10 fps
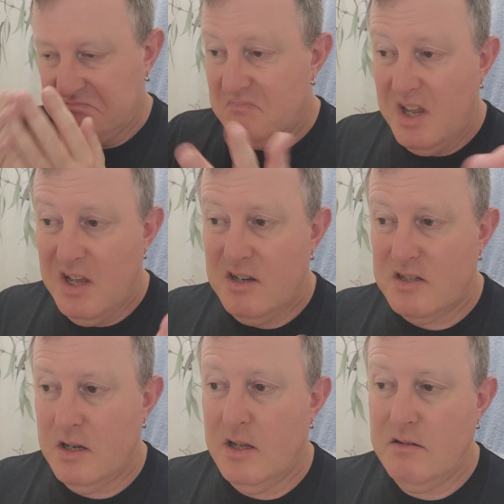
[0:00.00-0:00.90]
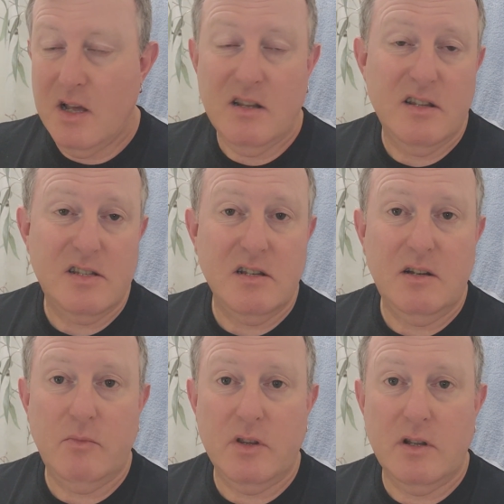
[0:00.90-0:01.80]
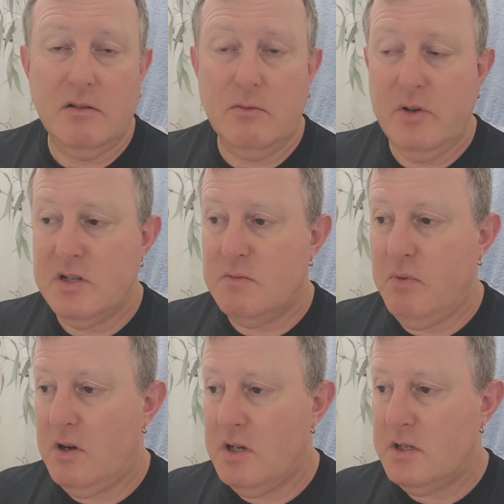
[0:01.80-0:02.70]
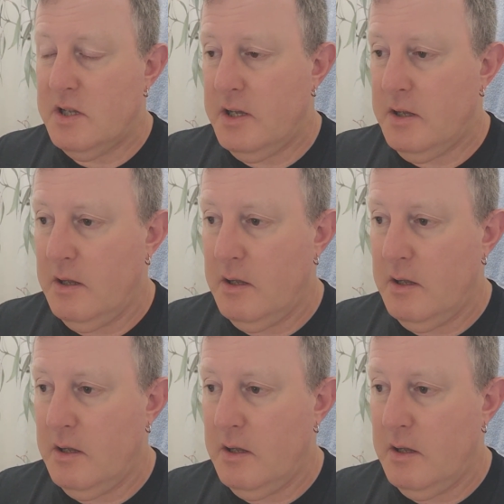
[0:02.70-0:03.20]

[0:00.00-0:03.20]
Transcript: Yeah, and the cinnamon, the little bit of spice there.